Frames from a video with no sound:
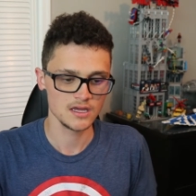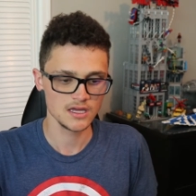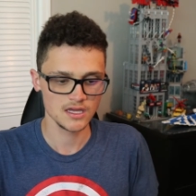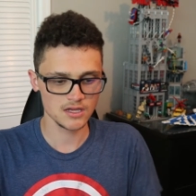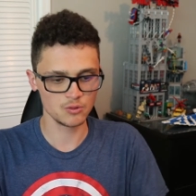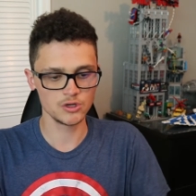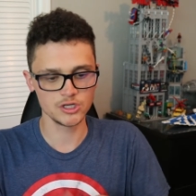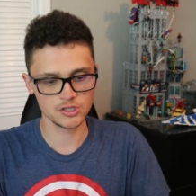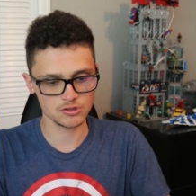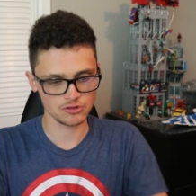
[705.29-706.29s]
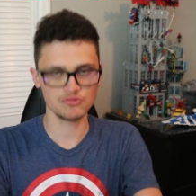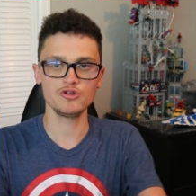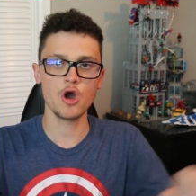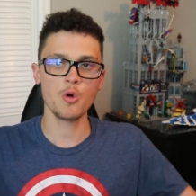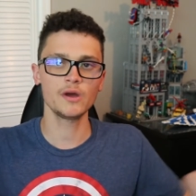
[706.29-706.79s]
he wouldn't
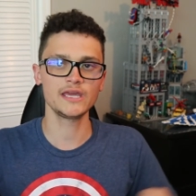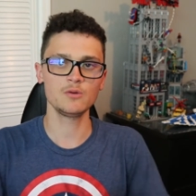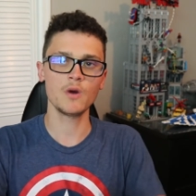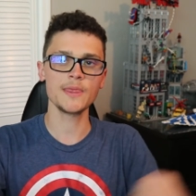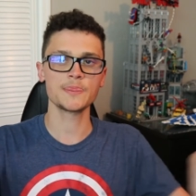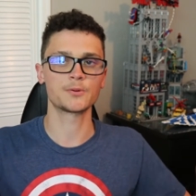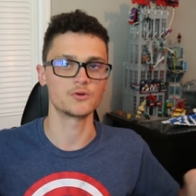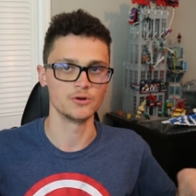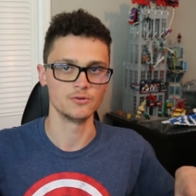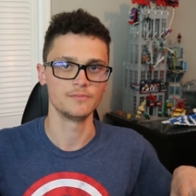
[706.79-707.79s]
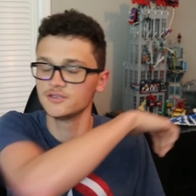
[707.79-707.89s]
know what he went through.